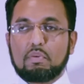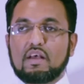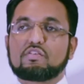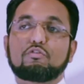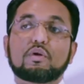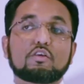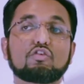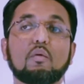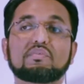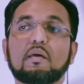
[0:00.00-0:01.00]
Plus, if you're in the
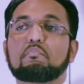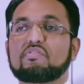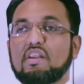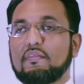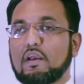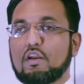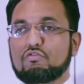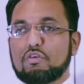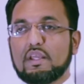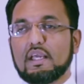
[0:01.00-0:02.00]
top 10% in the
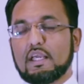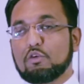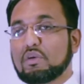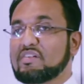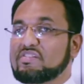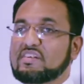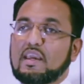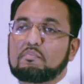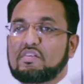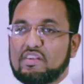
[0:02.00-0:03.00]
country, you can
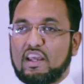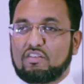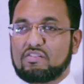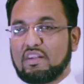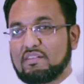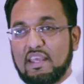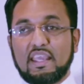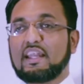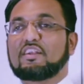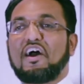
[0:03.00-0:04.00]
skip the selection center
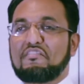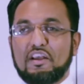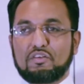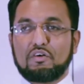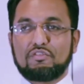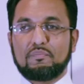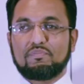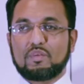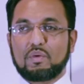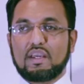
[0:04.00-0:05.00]
and get a direct offer.
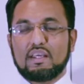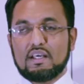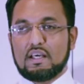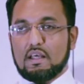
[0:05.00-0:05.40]
Okay.